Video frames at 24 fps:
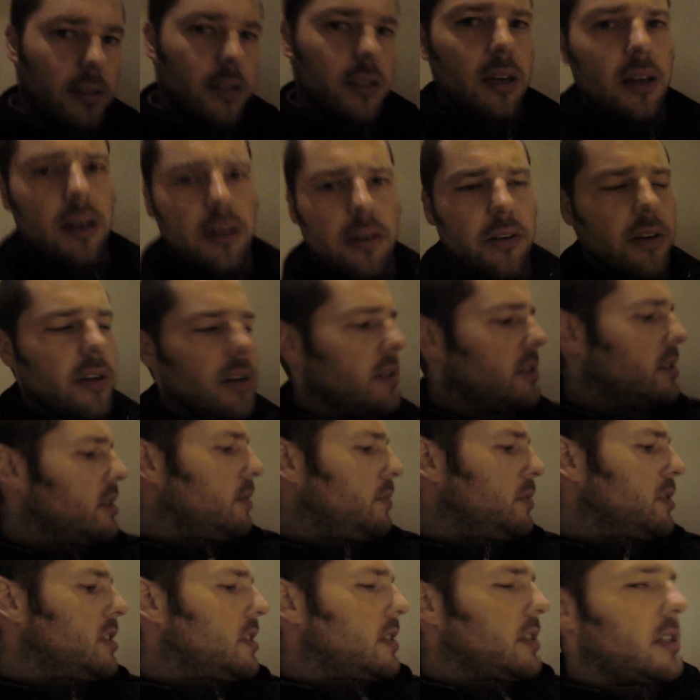So, how do you get
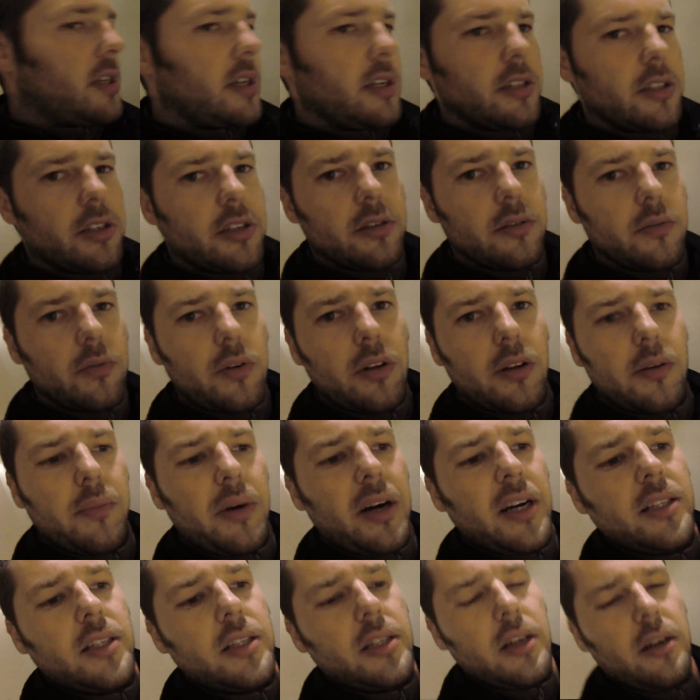someone's attention? Well, it
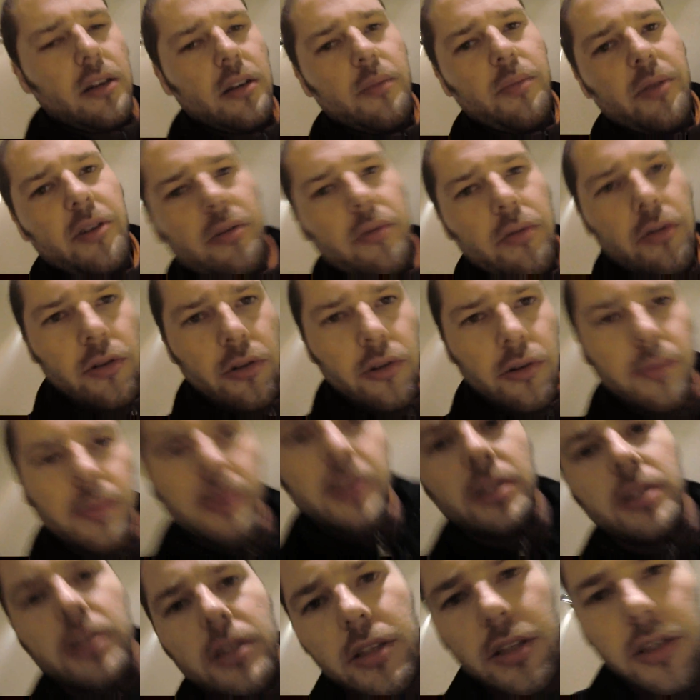might sound a bit rude,
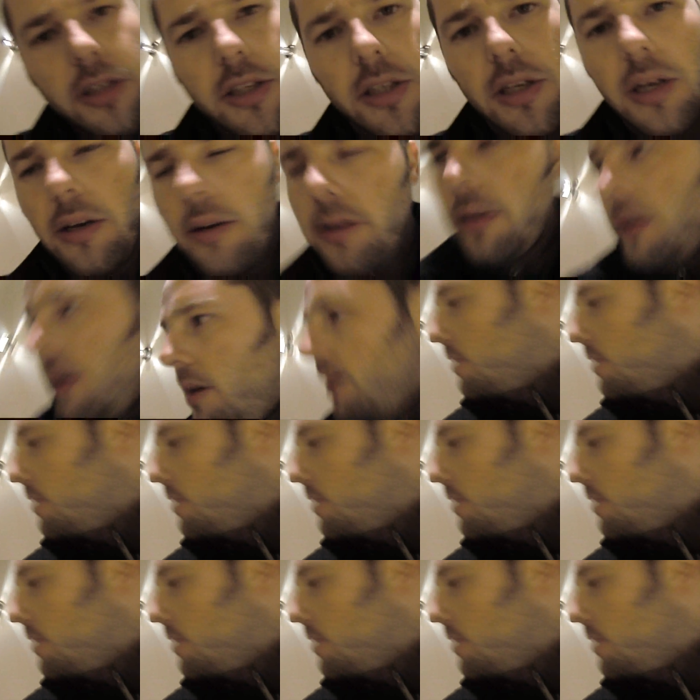but you just shout it